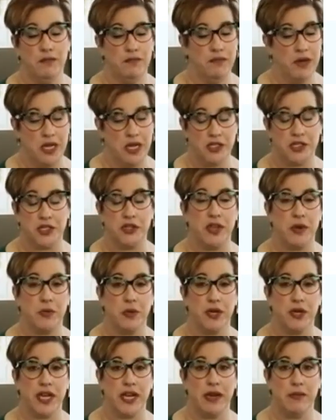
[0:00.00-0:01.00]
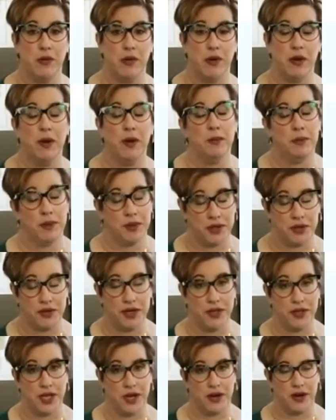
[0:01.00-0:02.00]
Not sure they work anymore, but they're
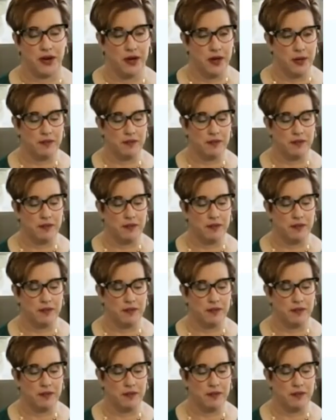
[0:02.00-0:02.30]
in there.